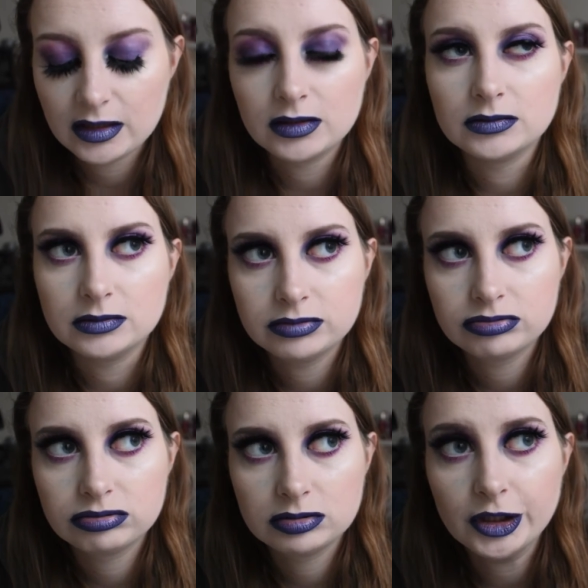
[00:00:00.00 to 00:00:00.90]
oh,
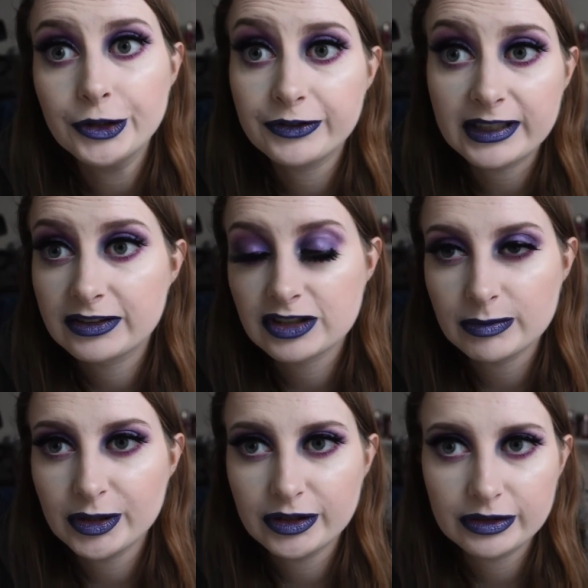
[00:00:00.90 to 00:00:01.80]
Too Faced
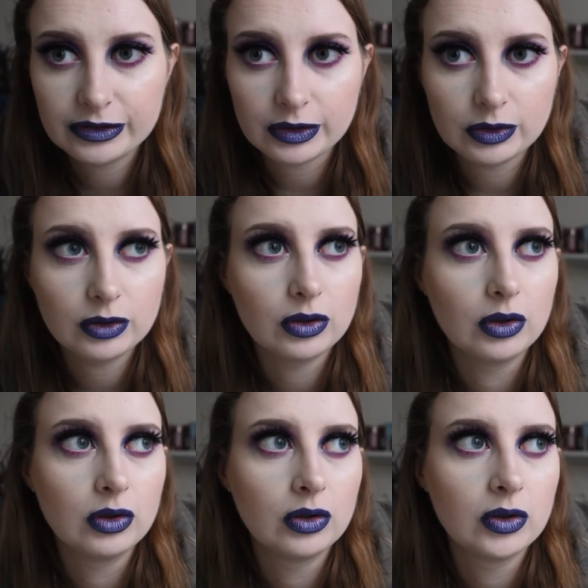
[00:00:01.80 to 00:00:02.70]
shimmers
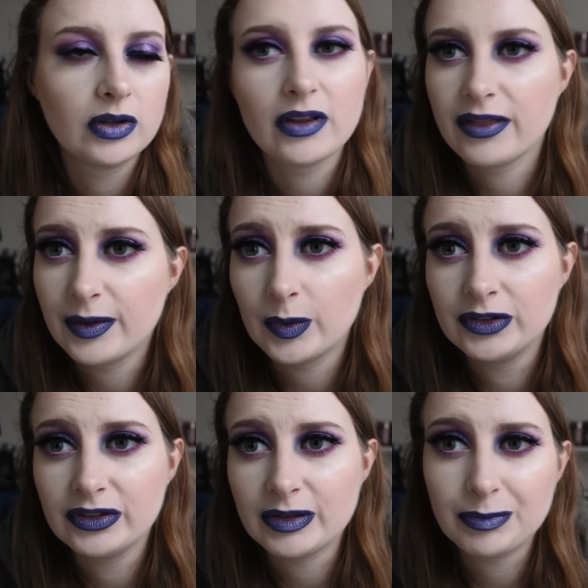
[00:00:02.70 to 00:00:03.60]
or the
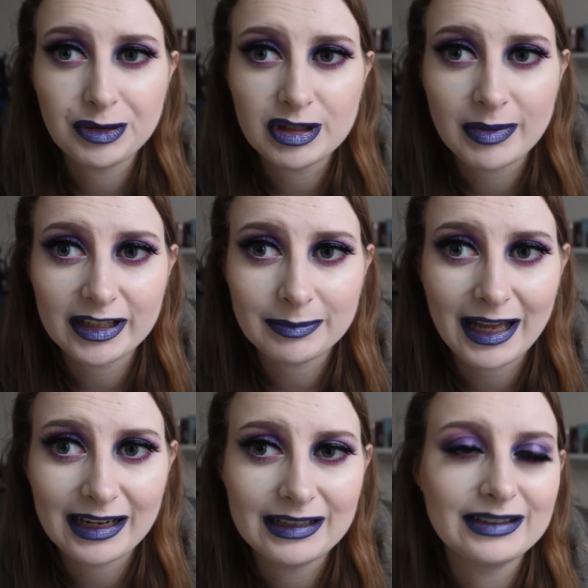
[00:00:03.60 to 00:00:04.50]
ones in Beauty Bay's
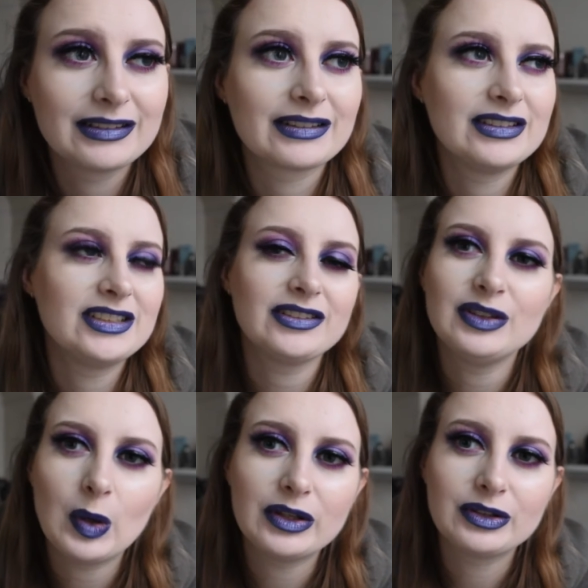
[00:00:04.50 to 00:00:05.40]
palettes are just
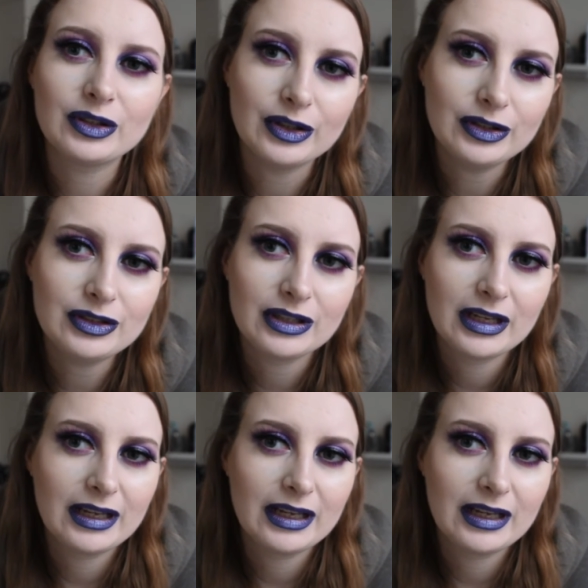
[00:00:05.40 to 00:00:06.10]
not as good